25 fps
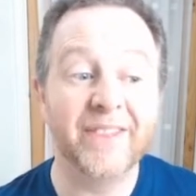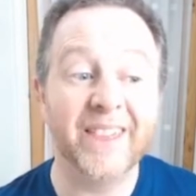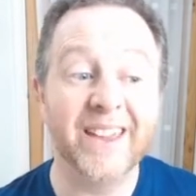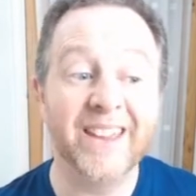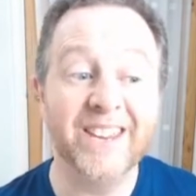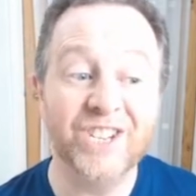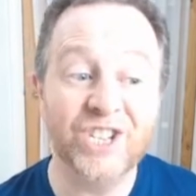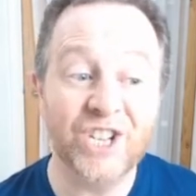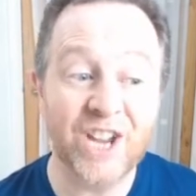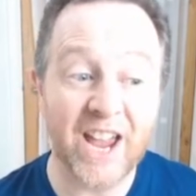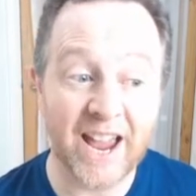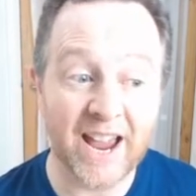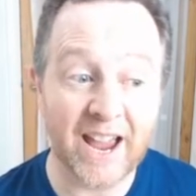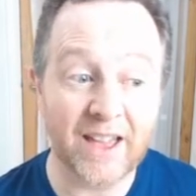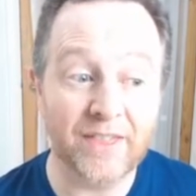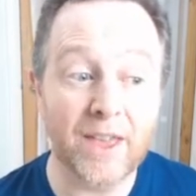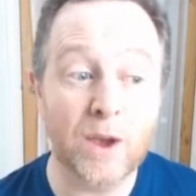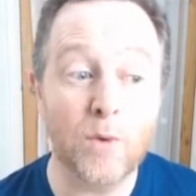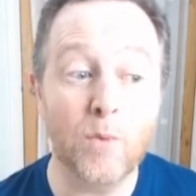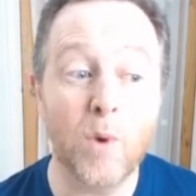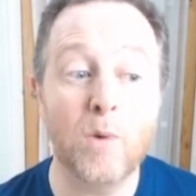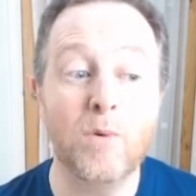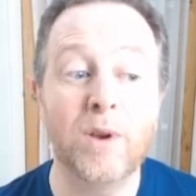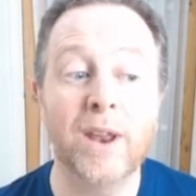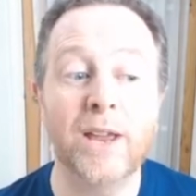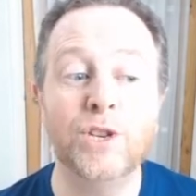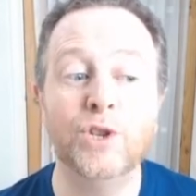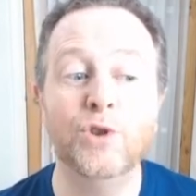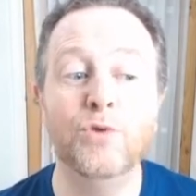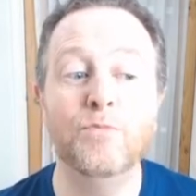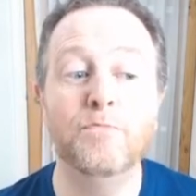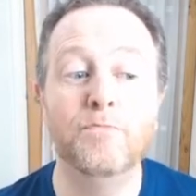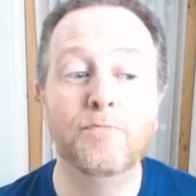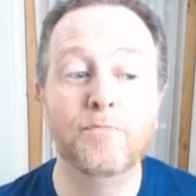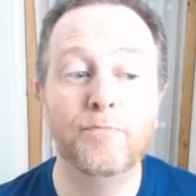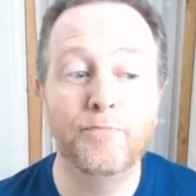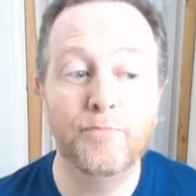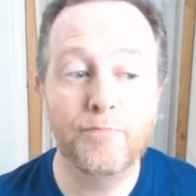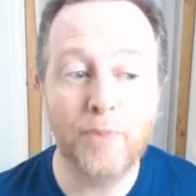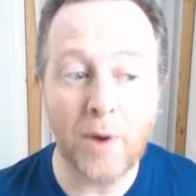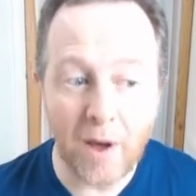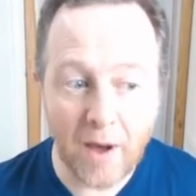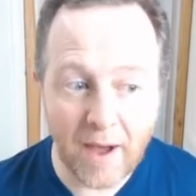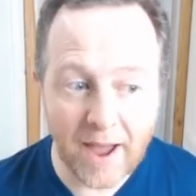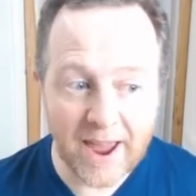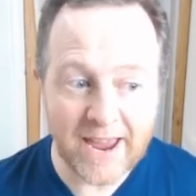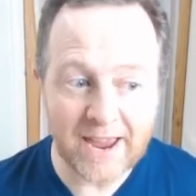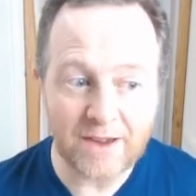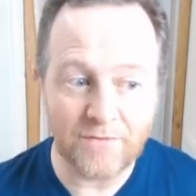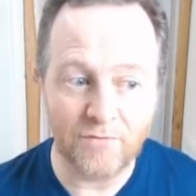they check and they won't let you
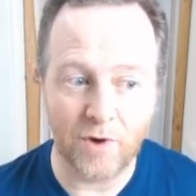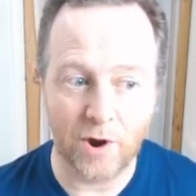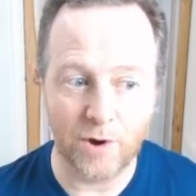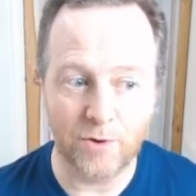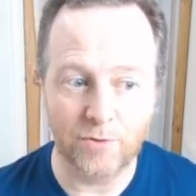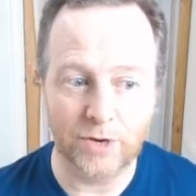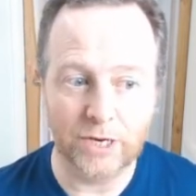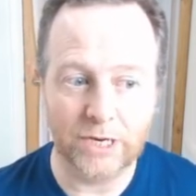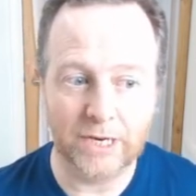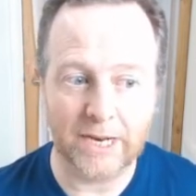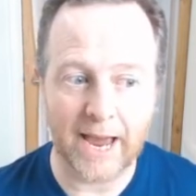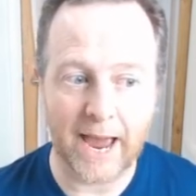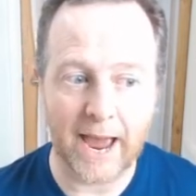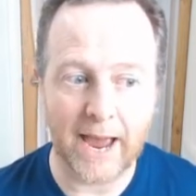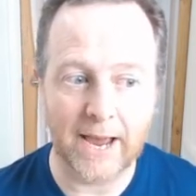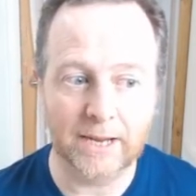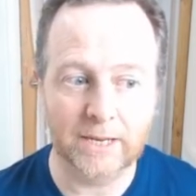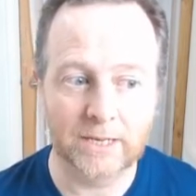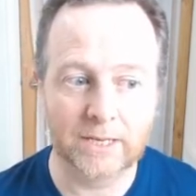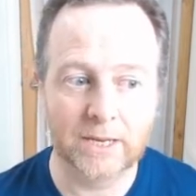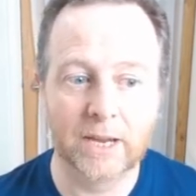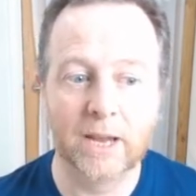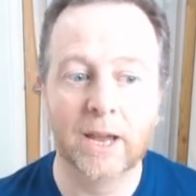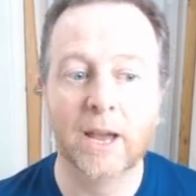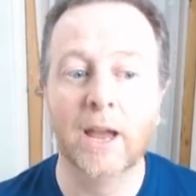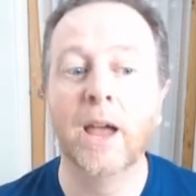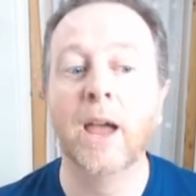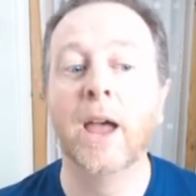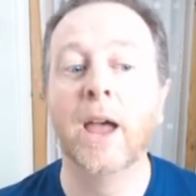buy road tax